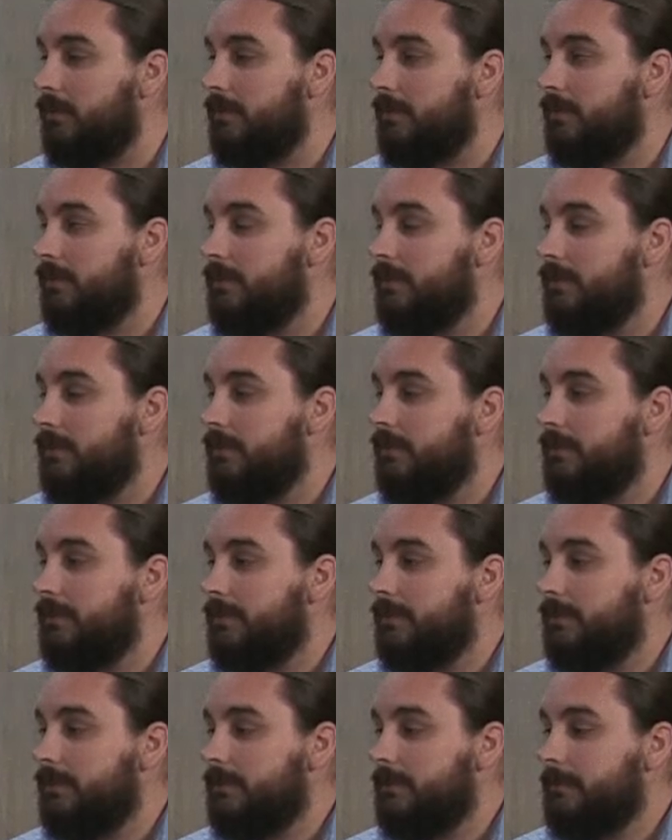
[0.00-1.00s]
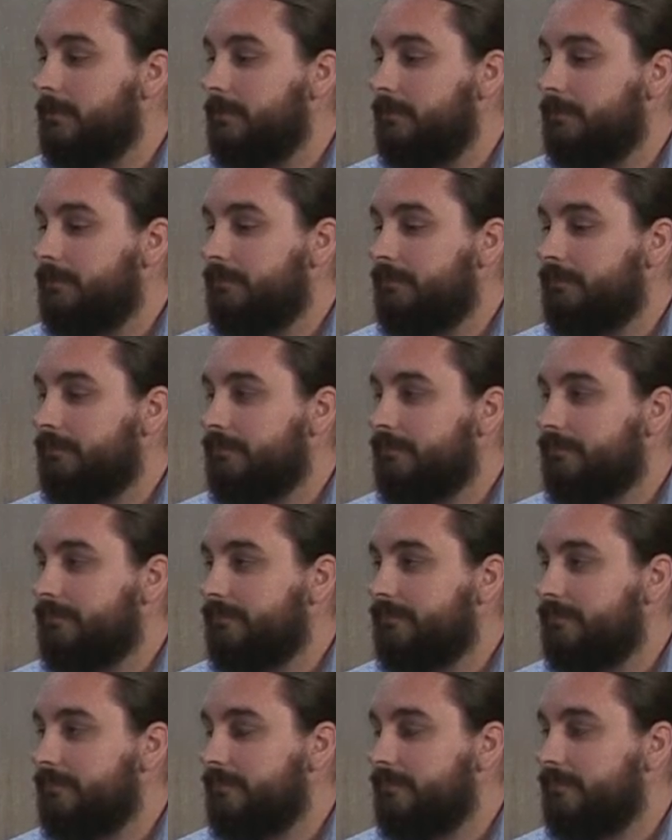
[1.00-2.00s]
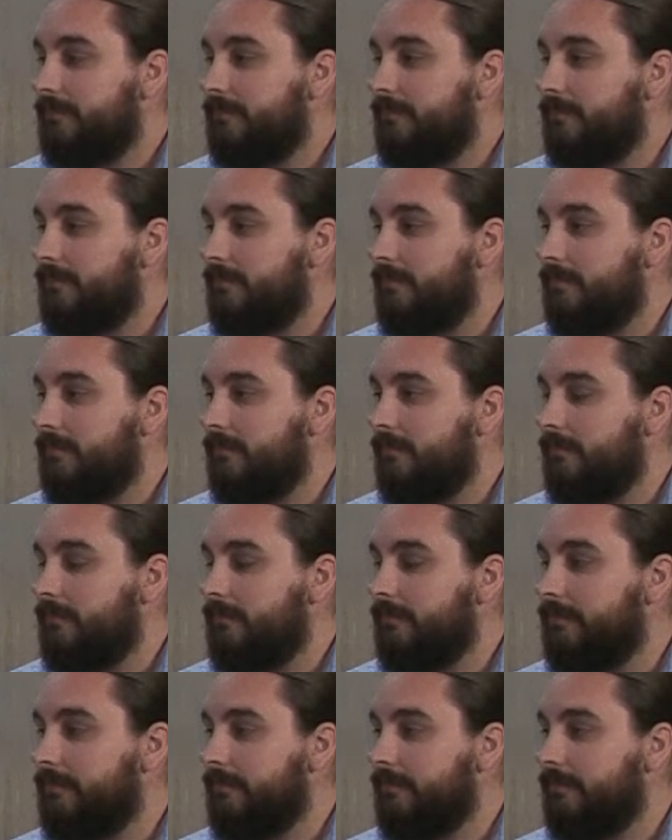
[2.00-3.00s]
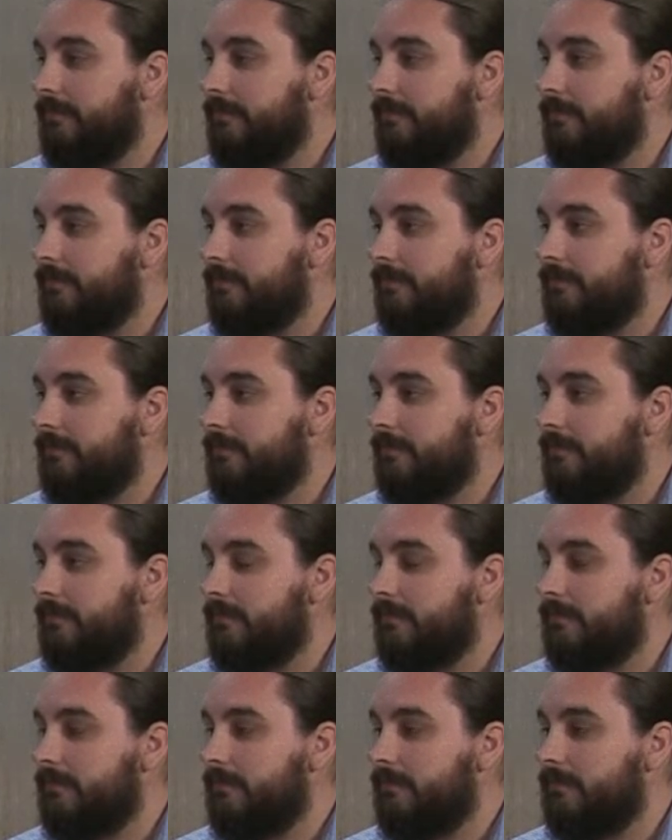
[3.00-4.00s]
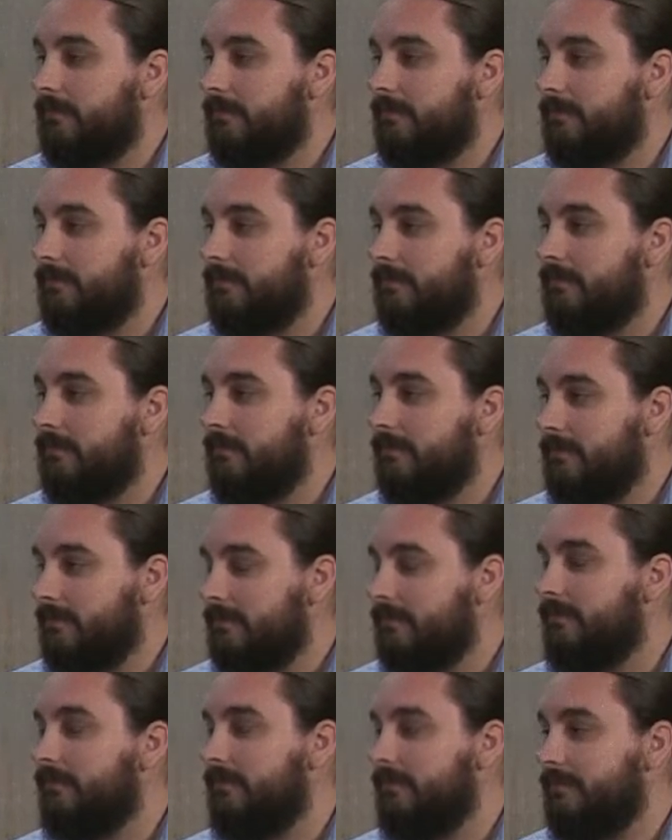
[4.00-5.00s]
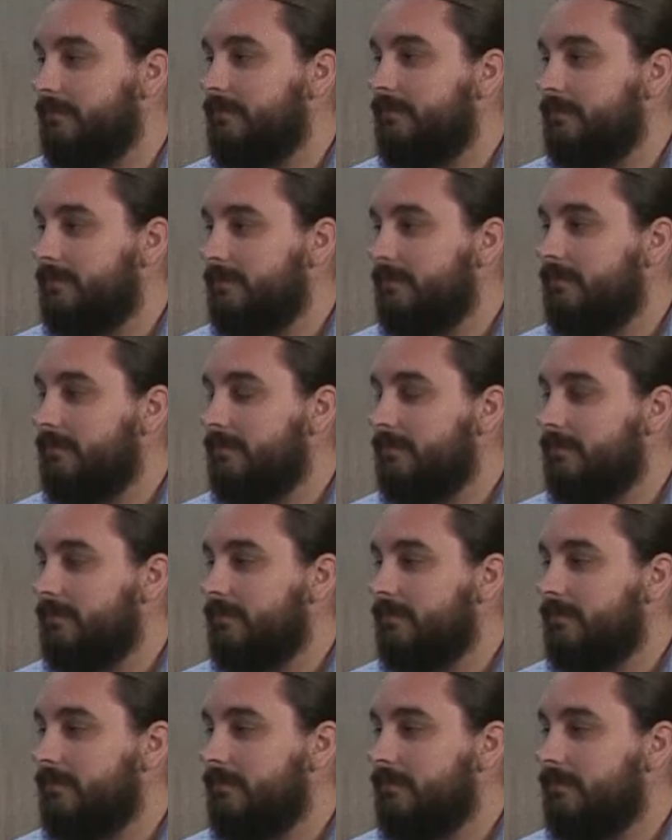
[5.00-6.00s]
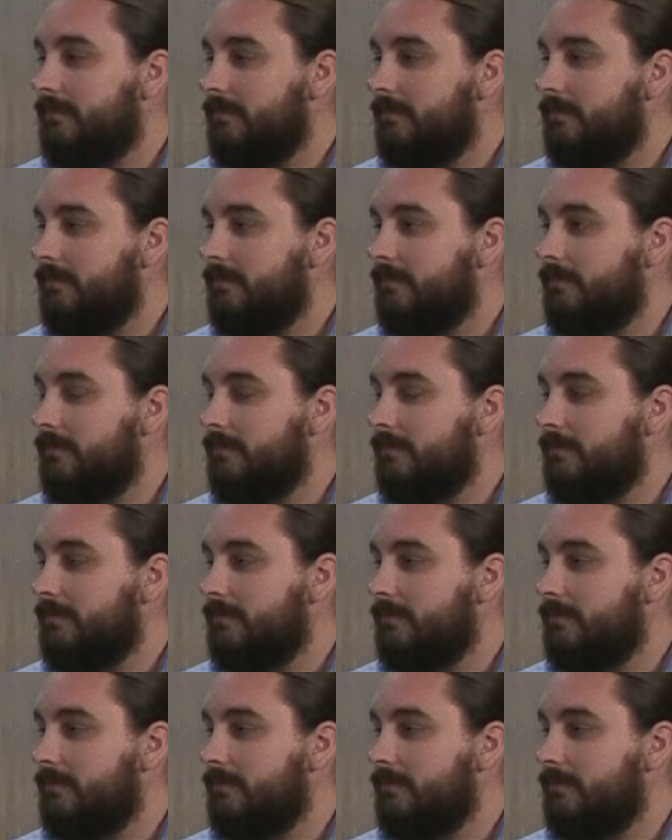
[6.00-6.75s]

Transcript: (silent)